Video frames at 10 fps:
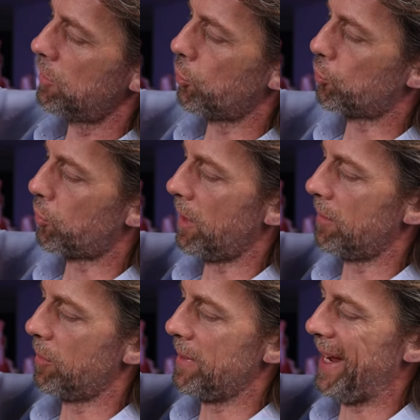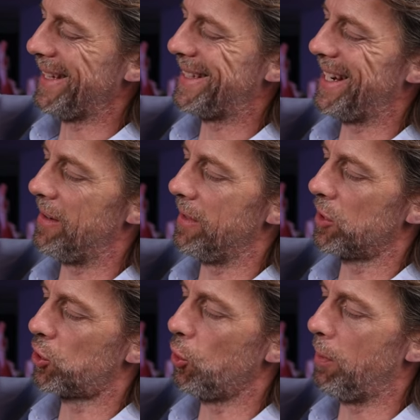so it's running from the
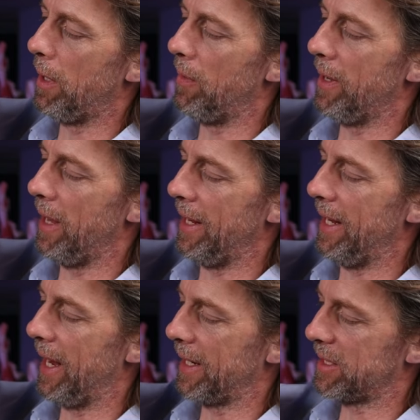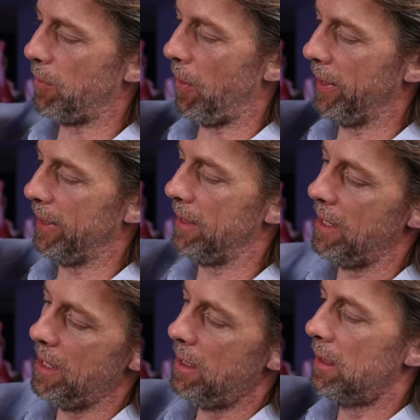anterior superior iliac spine
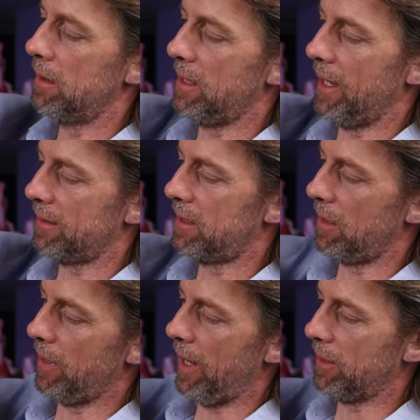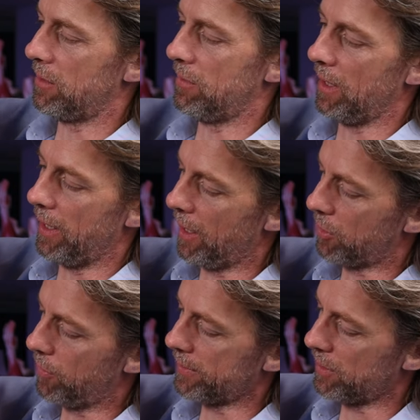at the anterior edge of the
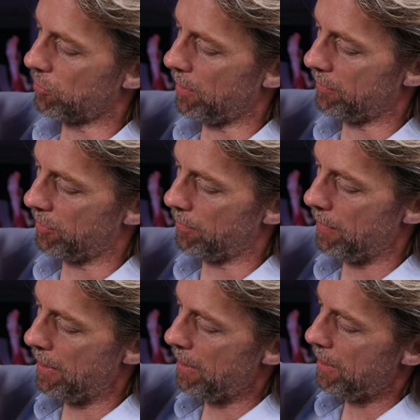iliac crest, it's running from